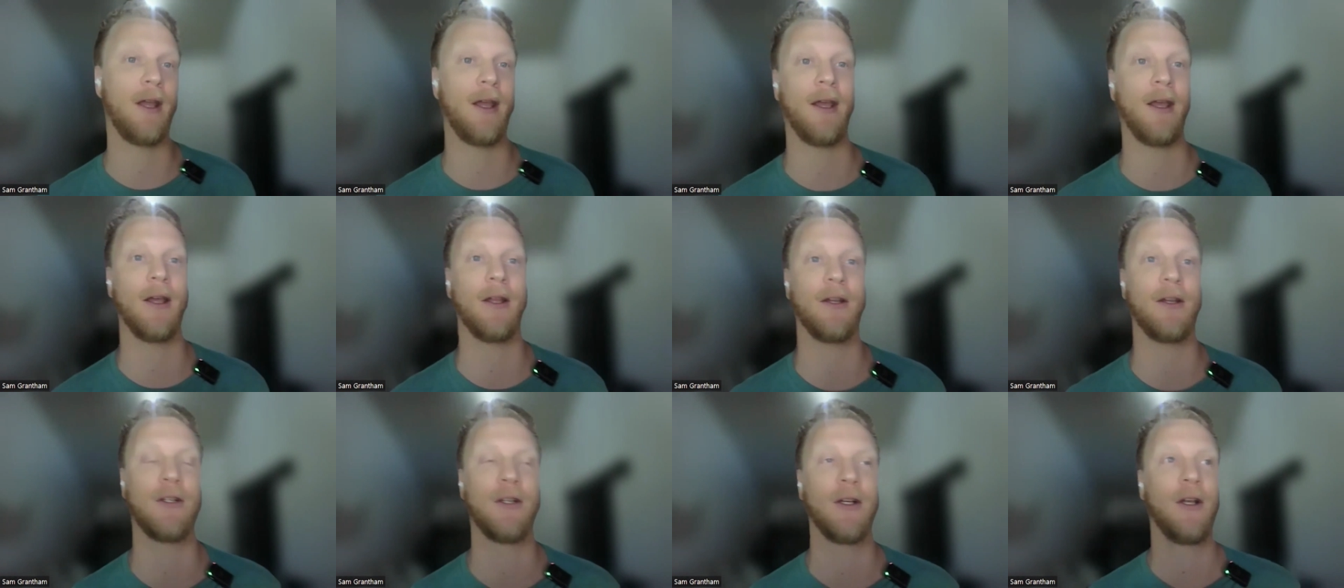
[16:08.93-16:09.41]

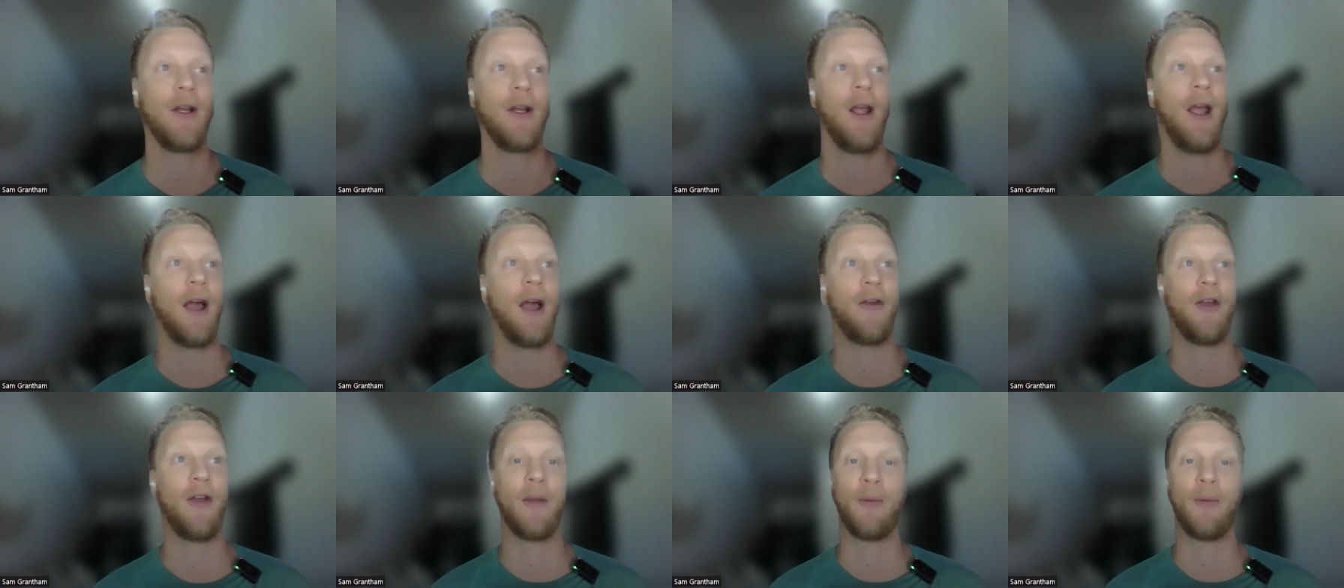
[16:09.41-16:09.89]
And
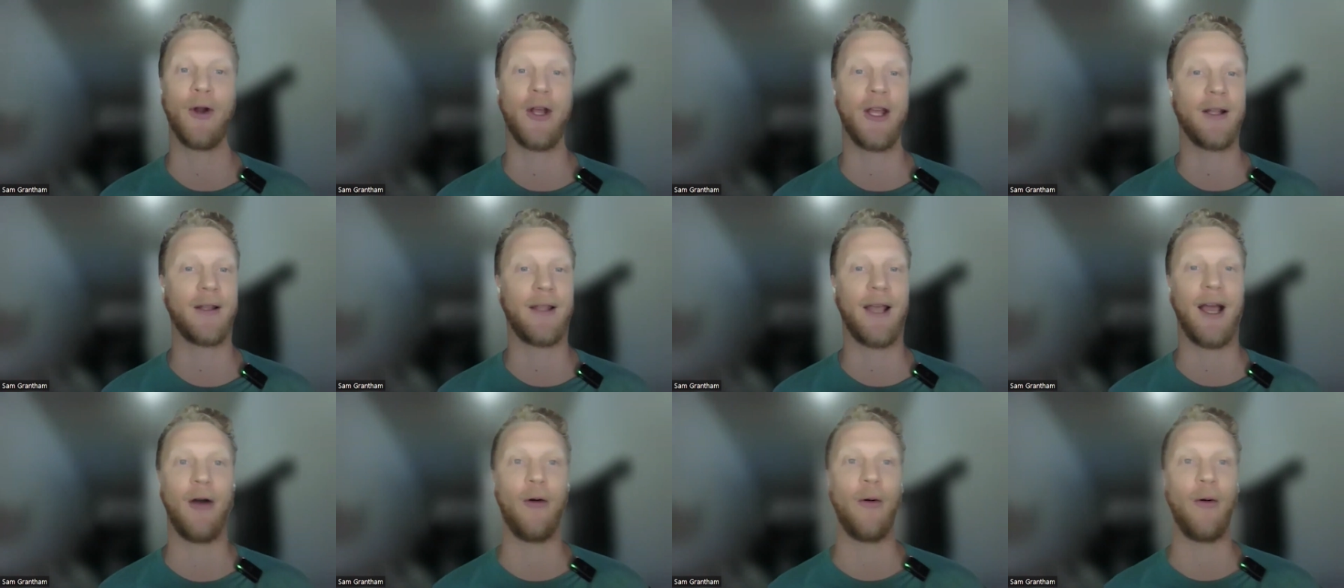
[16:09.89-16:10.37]
I think putting
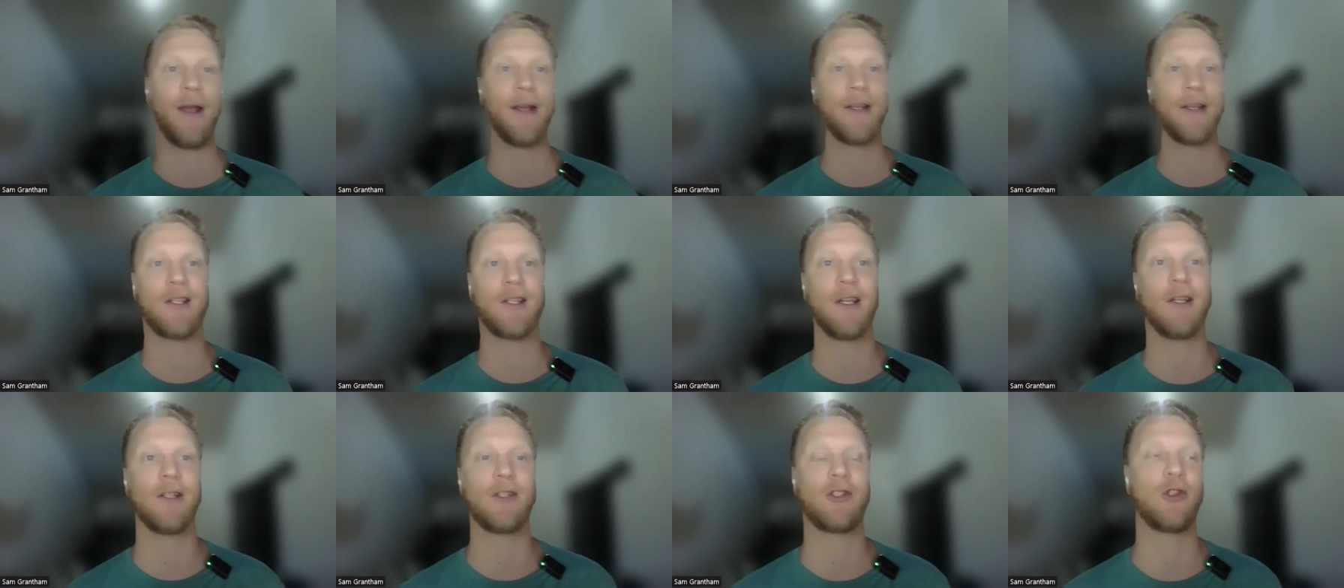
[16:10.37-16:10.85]
it that way
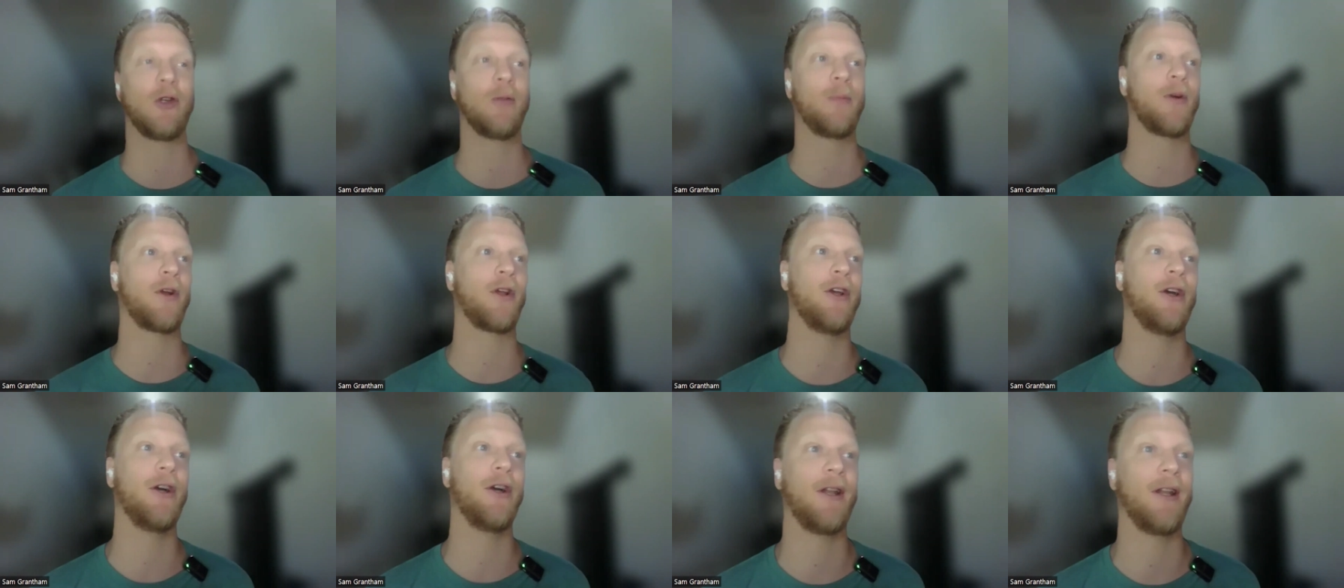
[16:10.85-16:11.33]
is
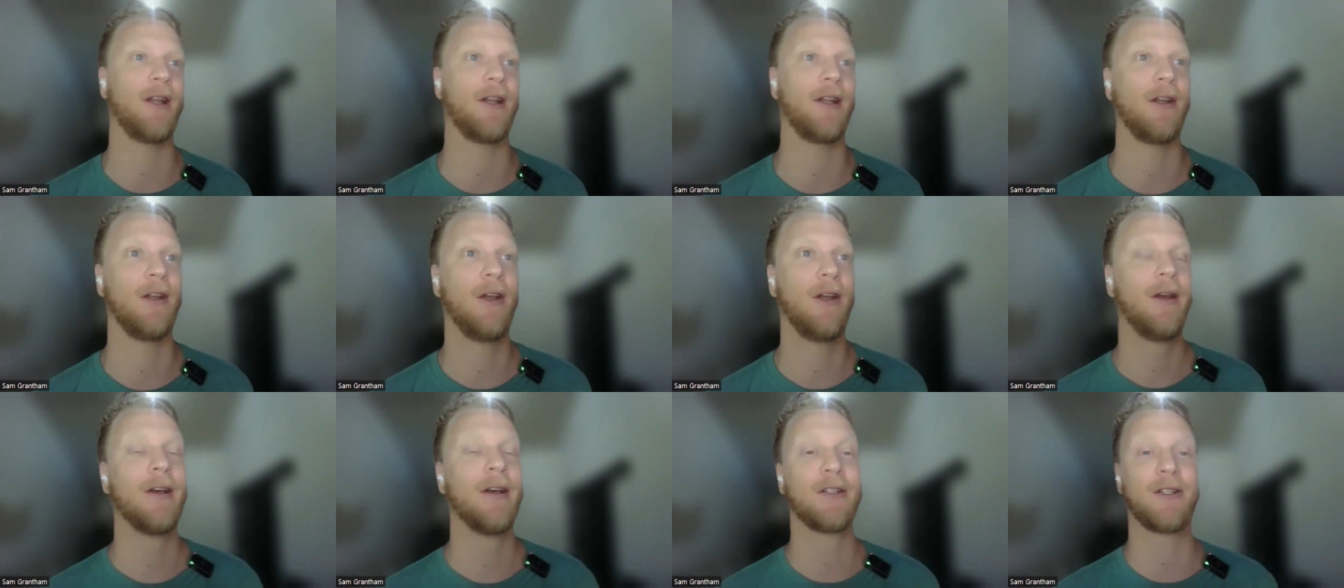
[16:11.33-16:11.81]
super good. And
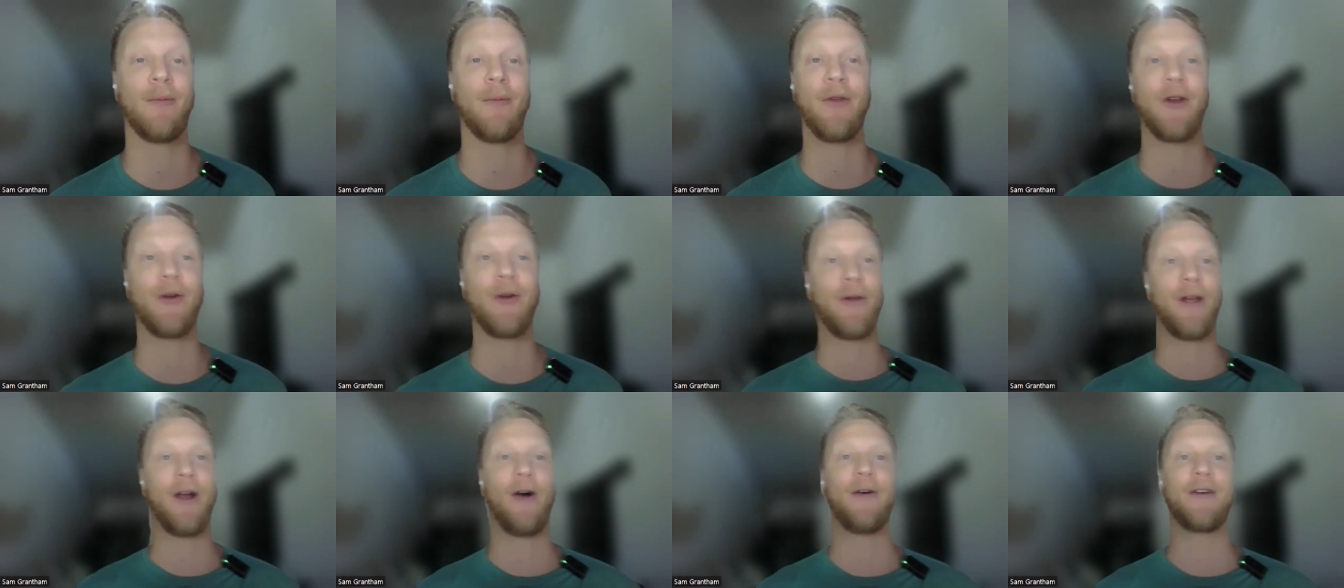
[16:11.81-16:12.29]

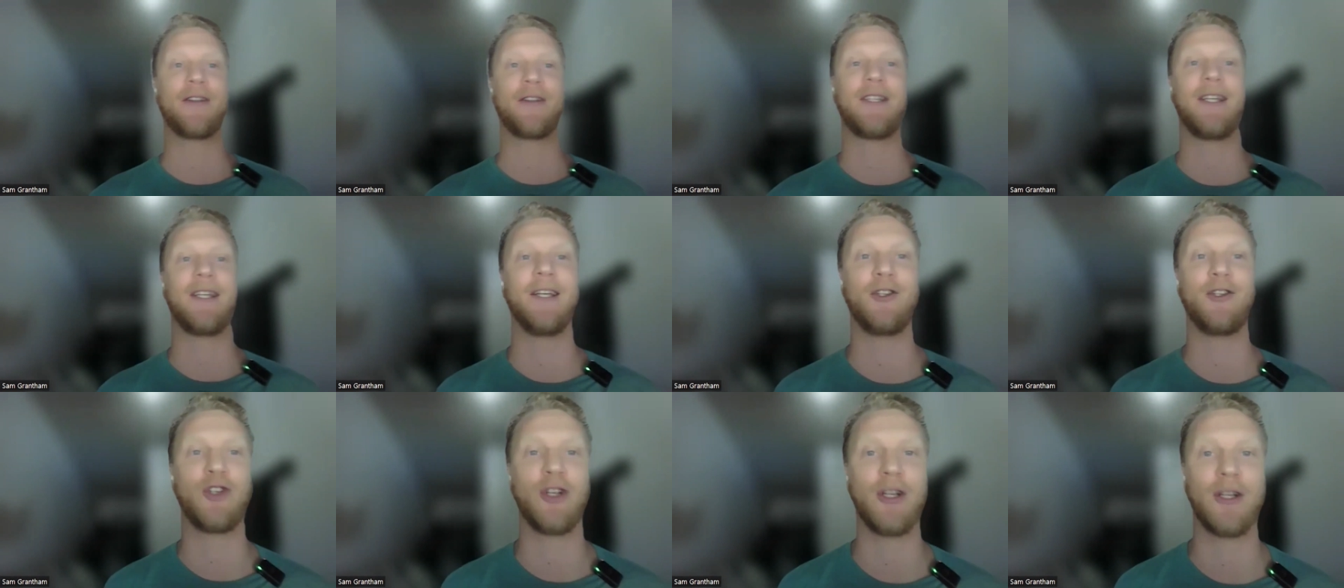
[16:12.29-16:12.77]
something we always
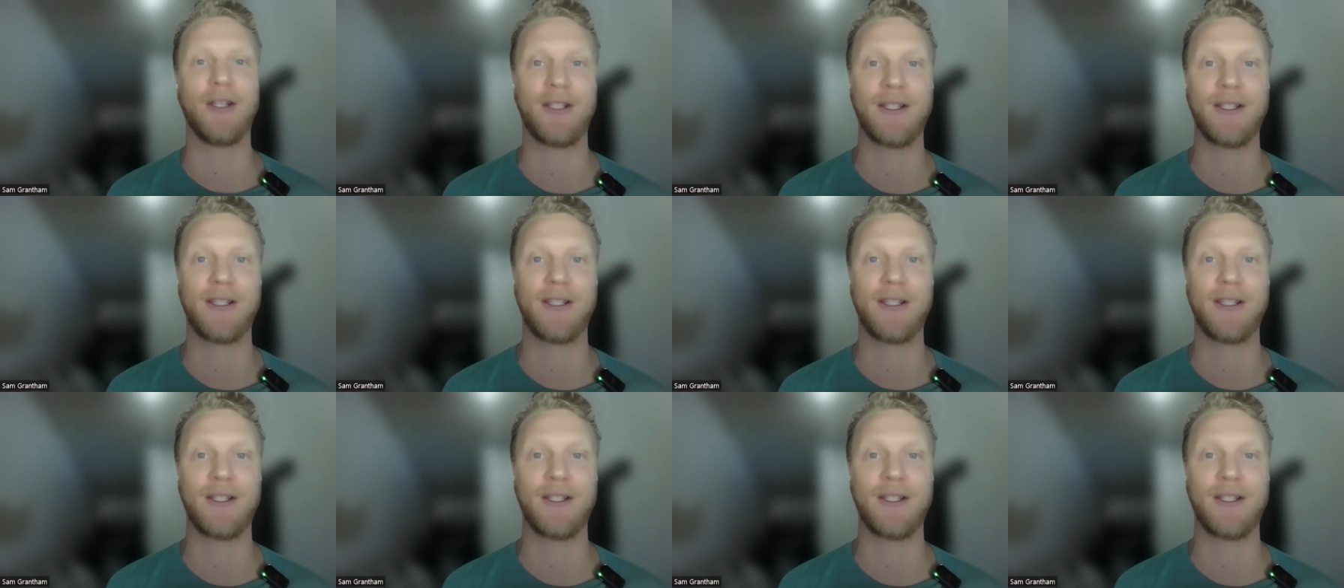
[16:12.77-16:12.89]
teach